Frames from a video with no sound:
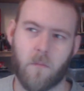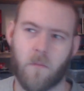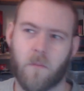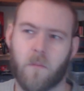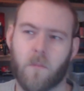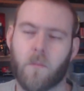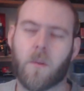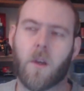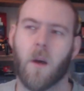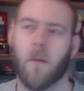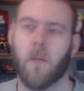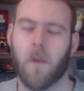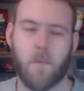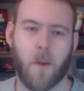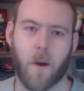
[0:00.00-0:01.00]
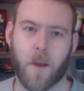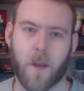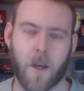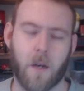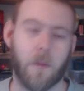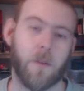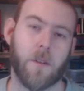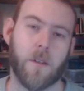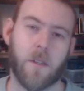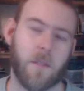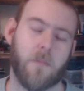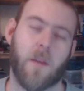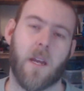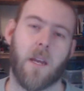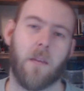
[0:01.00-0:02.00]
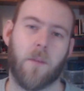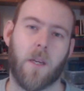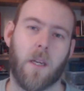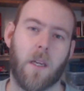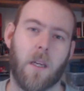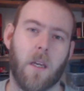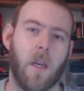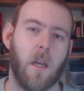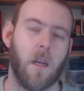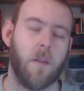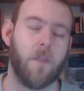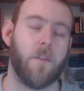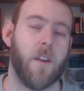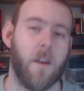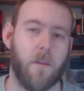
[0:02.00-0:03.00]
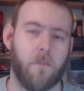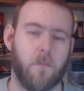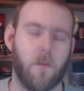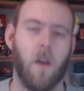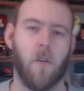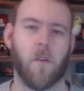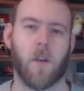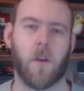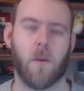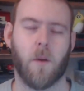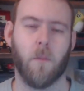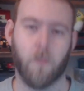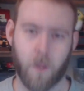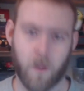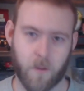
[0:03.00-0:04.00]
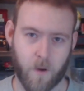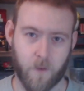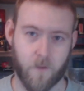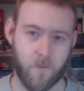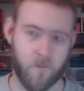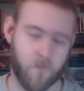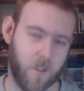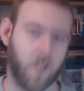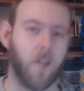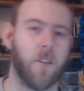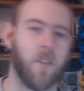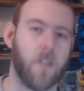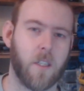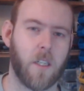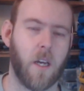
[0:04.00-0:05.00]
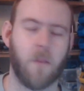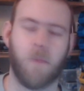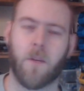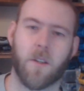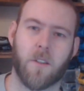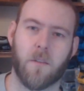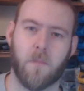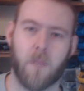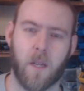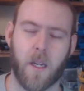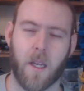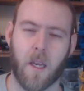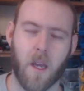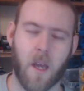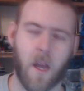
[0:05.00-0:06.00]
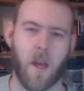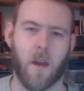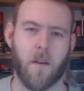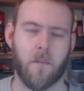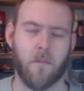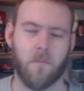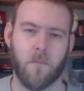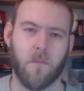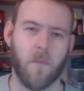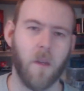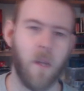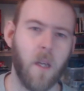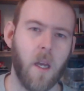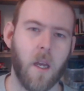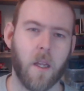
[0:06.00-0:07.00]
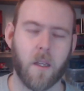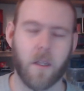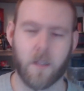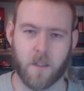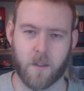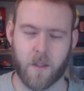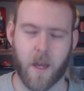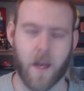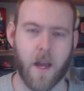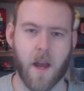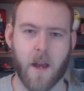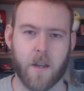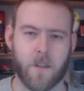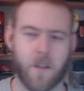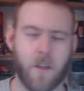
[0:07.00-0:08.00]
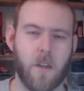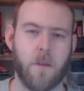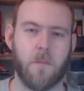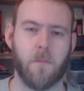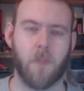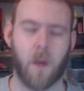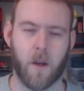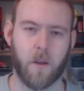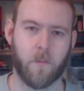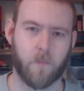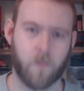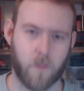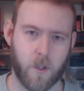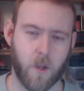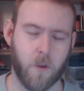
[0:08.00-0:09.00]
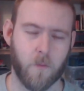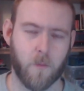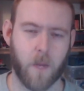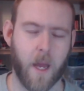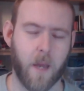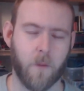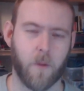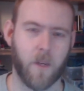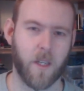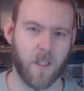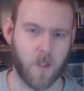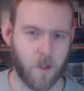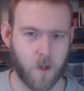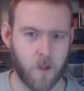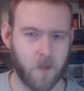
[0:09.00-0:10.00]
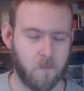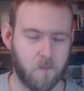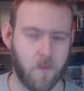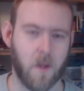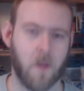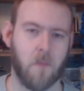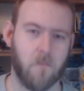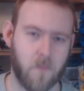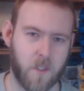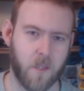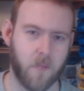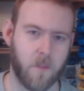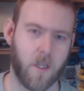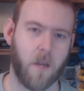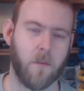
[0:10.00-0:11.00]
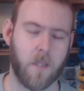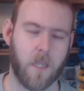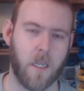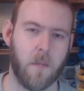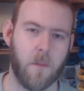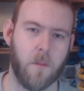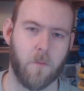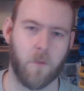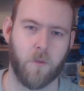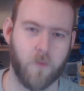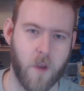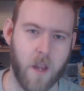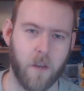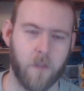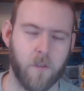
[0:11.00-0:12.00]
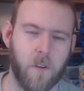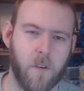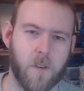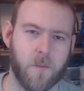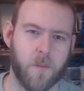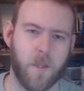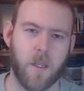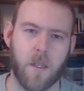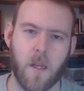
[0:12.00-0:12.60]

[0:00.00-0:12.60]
a couple of pocket options, and maybe the longer one, but with studs on top, possibly, because the 2x2 plate one is good, but sometimes you need a bit more reinforcement,